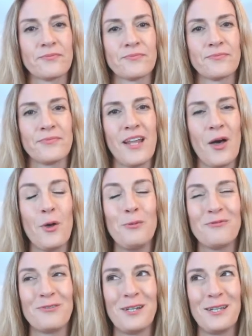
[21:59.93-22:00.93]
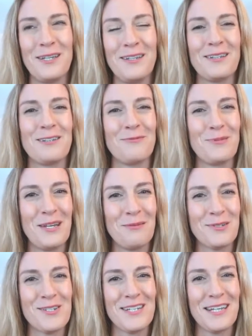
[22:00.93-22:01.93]
Now, hopefully, you've been
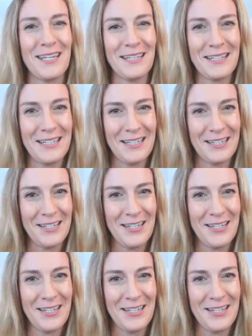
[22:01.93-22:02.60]
able to hear